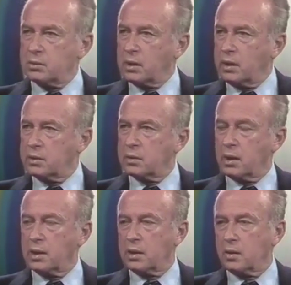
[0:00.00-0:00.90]
I
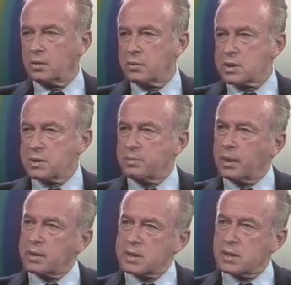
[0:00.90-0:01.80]
believe that
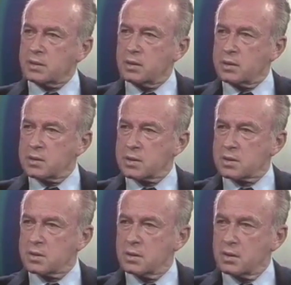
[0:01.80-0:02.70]
we maintain
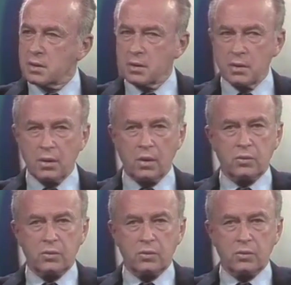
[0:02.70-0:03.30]
dialogue with the